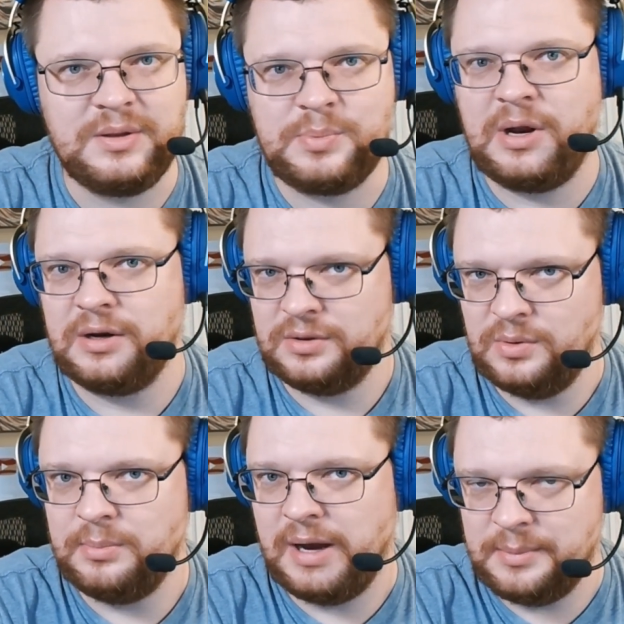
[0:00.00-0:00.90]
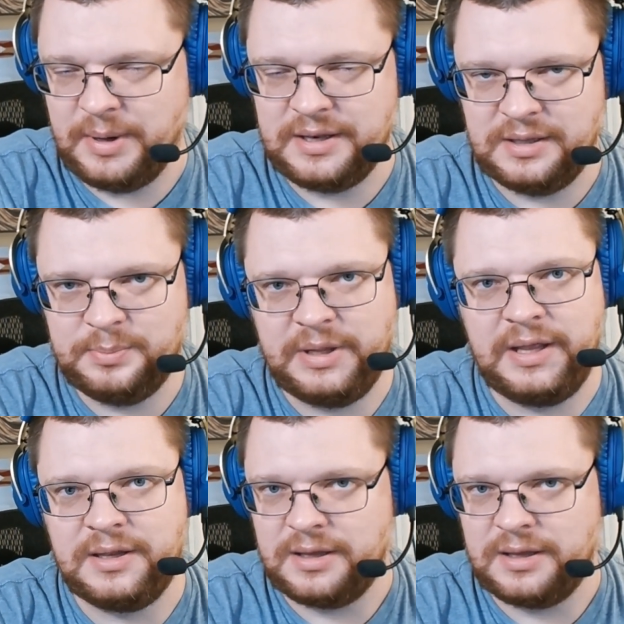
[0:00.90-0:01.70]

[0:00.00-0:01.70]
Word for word: a product to abide by that plan.